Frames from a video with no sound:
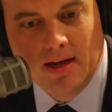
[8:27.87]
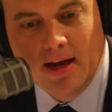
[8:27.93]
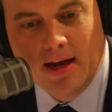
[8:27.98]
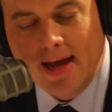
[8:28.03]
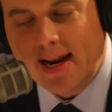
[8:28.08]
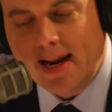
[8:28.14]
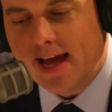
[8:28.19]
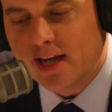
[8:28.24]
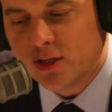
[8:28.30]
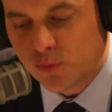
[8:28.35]

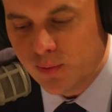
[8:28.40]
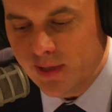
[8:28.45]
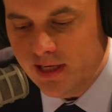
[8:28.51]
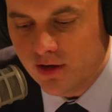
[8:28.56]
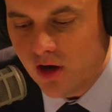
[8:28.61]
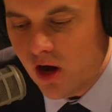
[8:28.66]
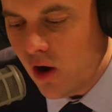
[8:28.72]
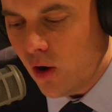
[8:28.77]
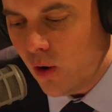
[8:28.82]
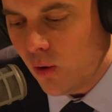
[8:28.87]
And as we
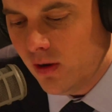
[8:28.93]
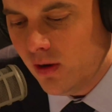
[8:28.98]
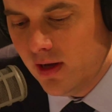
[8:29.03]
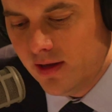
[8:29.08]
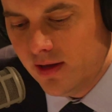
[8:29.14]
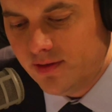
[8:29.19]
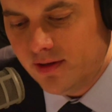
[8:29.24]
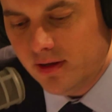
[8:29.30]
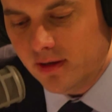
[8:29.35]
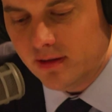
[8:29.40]
know,
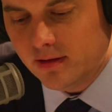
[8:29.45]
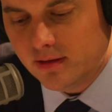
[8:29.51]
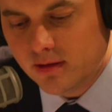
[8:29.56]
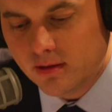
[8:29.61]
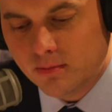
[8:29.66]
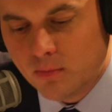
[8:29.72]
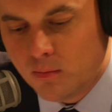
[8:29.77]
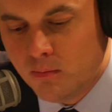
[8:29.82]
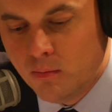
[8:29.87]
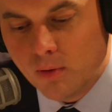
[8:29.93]

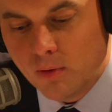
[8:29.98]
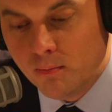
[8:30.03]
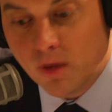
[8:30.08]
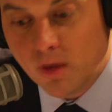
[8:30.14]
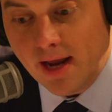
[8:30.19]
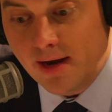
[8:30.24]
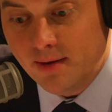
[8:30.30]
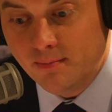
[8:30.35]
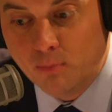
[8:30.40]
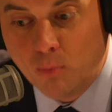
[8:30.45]

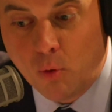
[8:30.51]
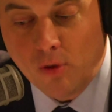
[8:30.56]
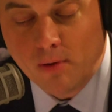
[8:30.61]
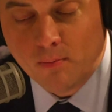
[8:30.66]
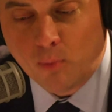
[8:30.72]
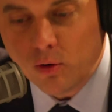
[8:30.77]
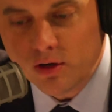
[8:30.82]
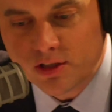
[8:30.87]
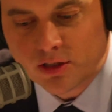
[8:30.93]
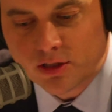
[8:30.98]
and
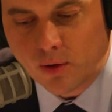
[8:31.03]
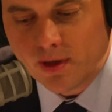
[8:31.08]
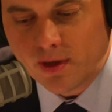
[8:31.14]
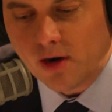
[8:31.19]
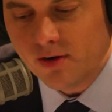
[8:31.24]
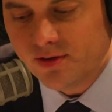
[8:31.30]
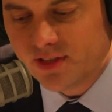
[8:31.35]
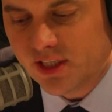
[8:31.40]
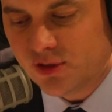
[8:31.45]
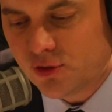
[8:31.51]
more so in
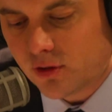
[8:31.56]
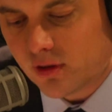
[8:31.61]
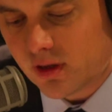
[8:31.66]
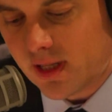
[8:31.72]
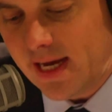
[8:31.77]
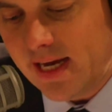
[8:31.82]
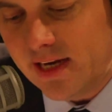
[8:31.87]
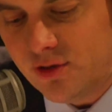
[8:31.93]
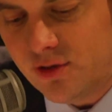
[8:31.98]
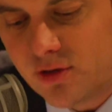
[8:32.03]
our digital
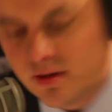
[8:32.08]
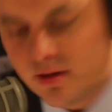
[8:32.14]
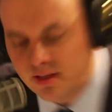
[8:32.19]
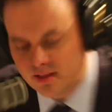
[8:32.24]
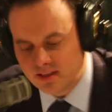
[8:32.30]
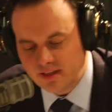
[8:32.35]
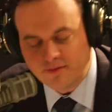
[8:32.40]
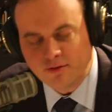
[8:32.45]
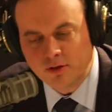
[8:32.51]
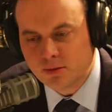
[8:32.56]
age, the
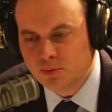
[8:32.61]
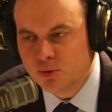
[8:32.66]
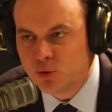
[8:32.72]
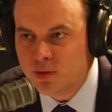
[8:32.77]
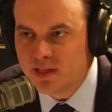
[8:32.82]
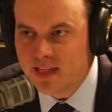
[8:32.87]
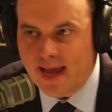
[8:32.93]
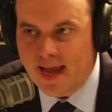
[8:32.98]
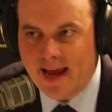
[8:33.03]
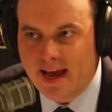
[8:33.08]
difference
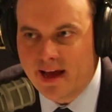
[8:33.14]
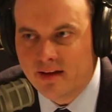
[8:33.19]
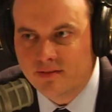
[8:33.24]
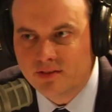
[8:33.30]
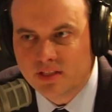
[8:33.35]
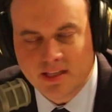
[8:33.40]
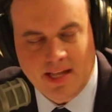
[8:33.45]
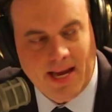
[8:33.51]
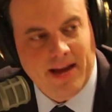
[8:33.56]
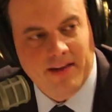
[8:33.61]
between the
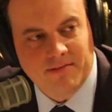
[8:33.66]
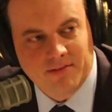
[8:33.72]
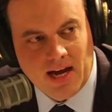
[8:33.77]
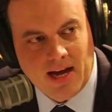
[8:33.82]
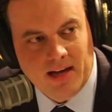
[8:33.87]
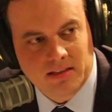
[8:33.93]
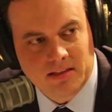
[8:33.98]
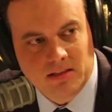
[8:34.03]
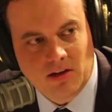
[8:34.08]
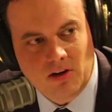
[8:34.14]
haves and the
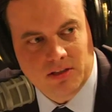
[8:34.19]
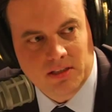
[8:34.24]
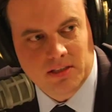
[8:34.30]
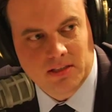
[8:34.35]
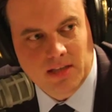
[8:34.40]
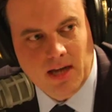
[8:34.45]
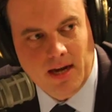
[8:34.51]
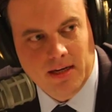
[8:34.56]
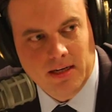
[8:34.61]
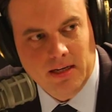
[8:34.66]
have-nots in our
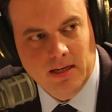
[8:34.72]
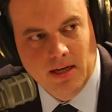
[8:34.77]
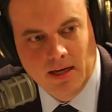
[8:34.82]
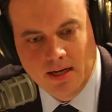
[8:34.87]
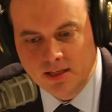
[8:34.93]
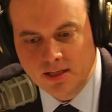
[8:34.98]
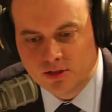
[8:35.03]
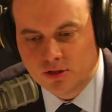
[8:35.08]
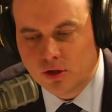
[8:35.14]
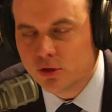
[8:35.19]
society
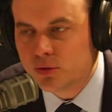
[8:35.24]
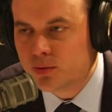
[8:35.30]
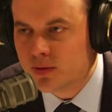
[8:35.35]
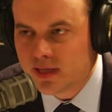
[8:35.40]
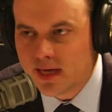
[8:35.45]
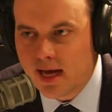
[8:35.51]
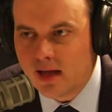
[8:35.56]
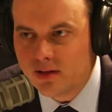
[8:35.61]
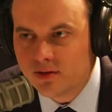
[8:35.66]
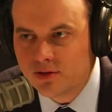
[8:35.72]
is those with a
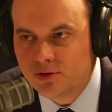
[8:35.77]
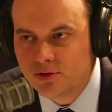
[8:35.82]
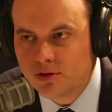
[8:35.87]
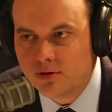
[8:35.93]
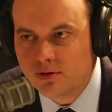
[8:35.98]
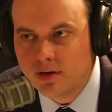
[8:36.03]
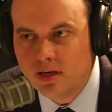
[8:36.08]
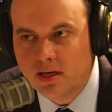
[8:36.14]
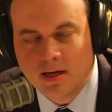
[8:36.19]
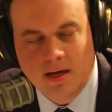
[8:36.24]
college
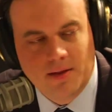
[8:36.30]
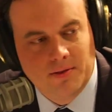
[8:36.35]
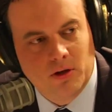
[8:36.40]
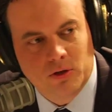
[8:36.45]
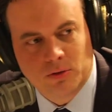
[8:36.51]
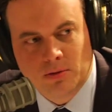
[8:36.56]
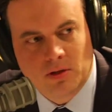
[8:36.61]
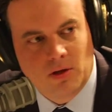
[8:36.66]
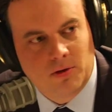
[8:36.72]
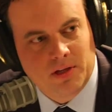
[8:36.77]
degree and
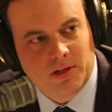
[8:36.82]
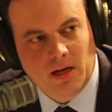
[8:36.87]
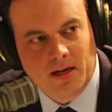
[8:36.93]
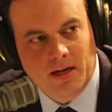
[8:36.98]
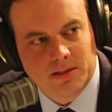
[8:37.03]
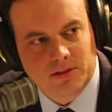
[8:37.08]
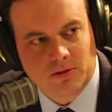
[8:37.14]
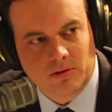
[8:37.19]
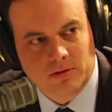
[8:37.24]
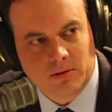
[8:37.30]
those with only a high
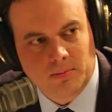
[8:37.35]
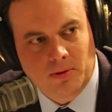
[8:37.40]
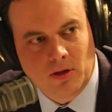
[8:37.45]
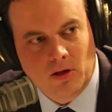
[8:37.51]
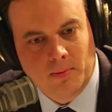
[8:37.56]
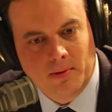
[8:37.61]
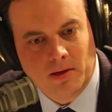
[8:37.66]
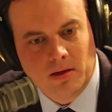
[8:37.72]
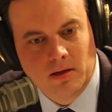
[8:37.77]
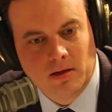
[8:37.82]
school
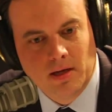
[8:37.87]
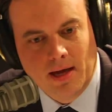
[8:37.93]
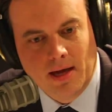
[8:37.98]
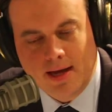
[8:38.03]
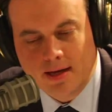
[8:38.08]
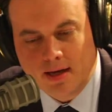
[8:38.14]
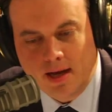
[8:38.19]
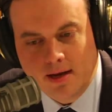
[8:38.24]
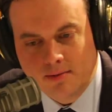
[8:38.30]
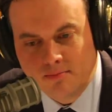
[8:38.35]
diploma.
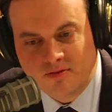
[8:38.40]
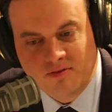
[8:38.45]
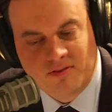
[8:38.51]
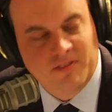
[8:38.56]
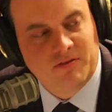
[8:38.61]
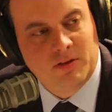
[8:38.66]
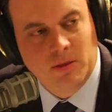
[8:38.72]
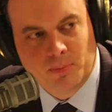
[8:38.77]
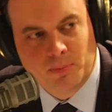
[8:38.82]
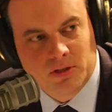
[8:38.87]
And
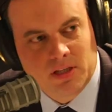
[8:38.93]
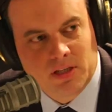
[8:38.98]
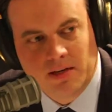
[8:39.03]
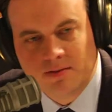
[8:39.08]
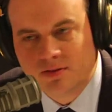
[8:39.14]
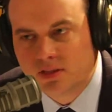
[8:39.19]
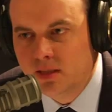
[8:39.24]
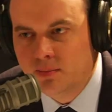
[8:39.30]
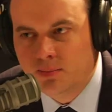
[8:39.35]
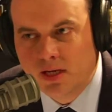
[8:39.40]
50% of
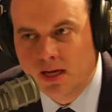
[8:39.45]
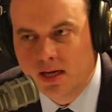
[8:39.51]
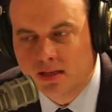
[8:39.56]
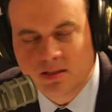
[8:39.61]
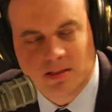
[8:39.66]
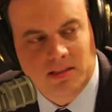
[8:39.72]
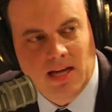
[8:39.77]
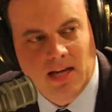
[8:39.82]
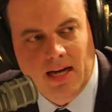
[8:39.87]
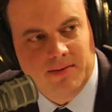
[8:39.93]
CPS
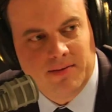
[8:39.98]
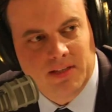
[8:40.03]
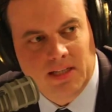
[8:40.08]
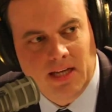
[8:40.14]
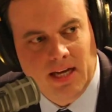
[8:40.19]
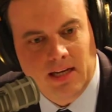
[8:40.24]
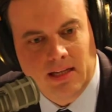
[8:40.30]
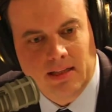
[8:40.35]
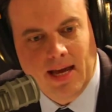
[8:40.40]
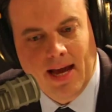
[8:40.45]
is not even
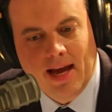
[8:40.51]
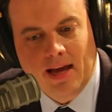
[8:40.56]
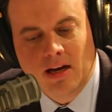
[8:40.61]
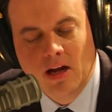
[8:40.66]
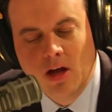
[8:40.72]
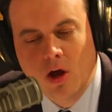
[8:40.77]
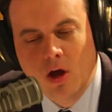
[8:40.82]
getting that.